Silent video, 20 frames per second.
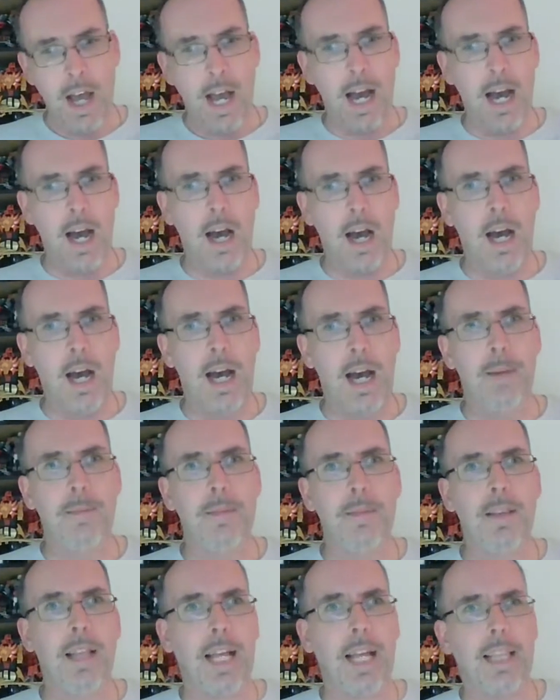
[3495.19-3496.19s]

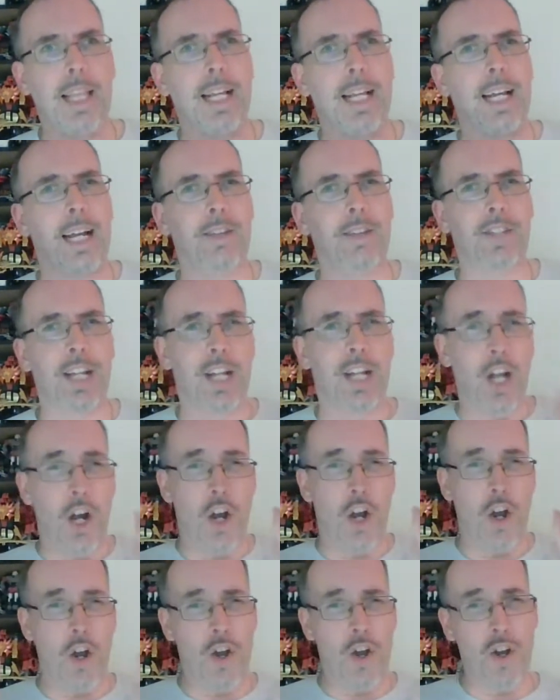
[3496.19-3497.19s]
Like they kind of said
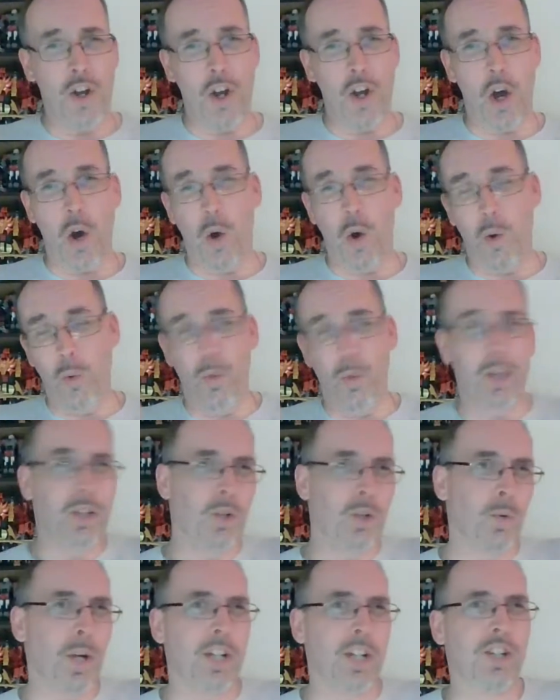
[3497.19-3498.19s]
no with
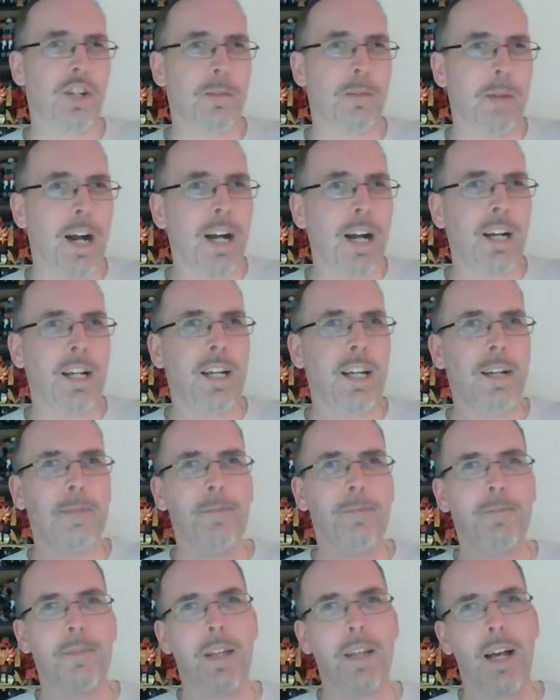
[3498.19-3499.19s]
a question mark.
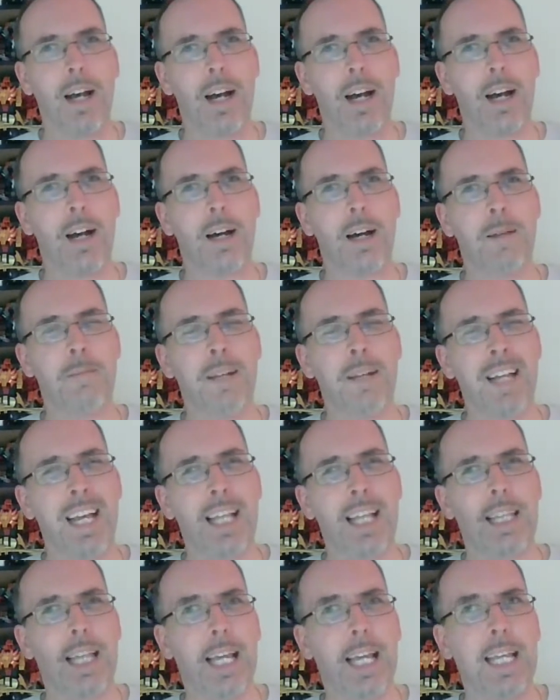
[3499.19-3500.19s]

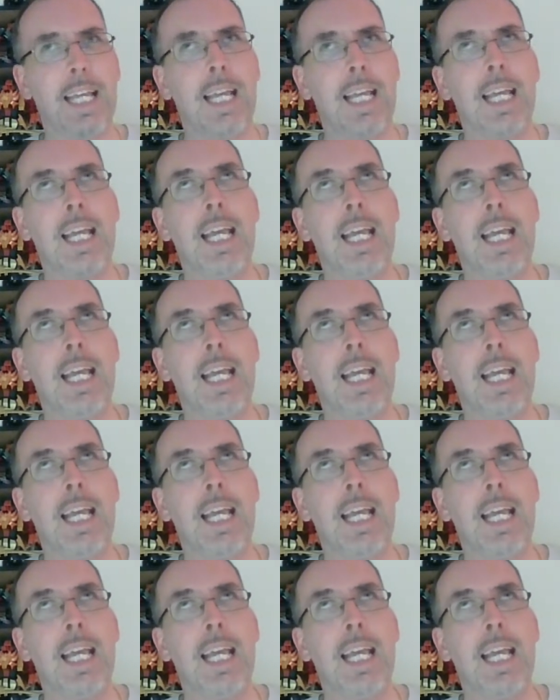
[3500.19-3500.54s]
Like